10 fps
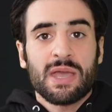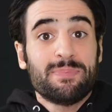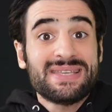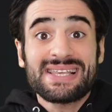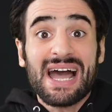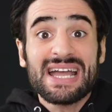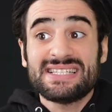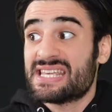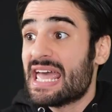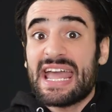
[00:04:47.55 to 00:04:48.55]
Besides,
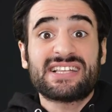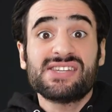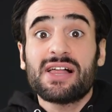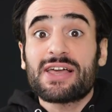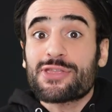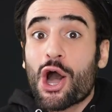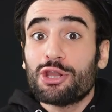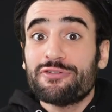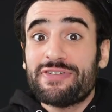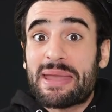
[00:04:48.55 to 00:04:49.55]
it's not like the Hall
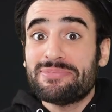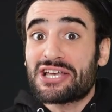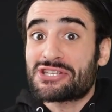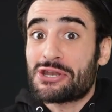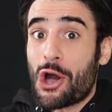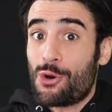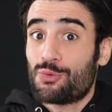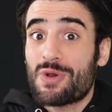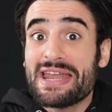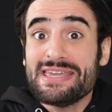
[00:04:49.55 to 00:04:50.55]
of Fame doesn't
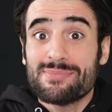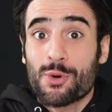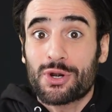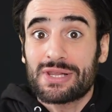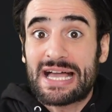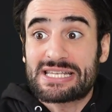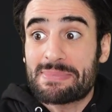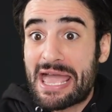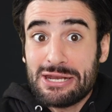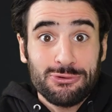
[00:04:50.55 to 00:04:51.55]
already immortalize
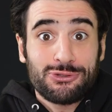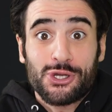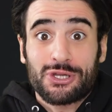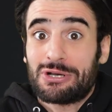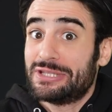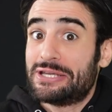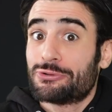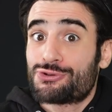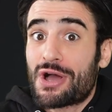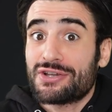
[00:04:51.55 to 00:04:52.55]
men who took illegal
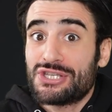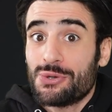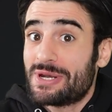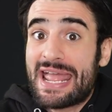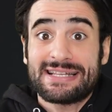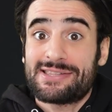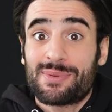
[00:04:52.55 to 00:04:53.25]
drugs to enhance their